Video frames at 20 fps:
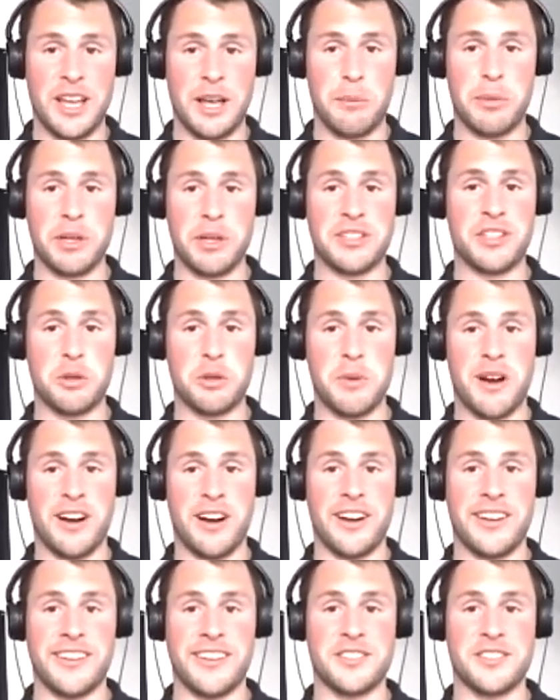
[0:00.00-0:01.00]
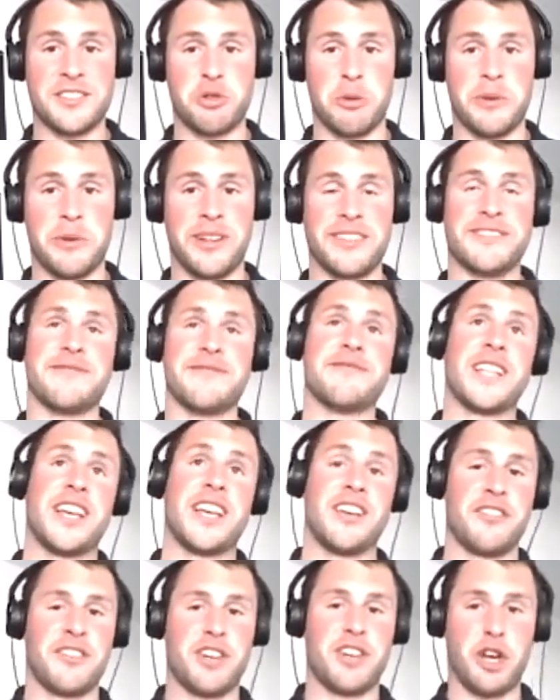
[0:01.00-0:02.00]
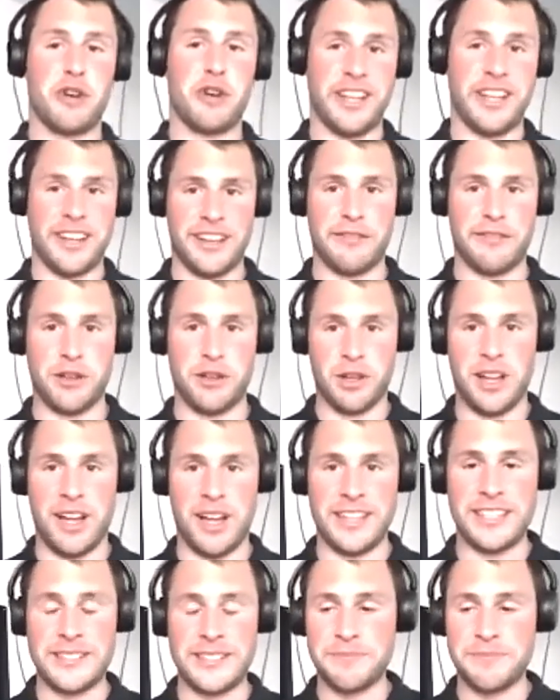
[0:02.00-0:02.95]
pursue my swimming career, if you like.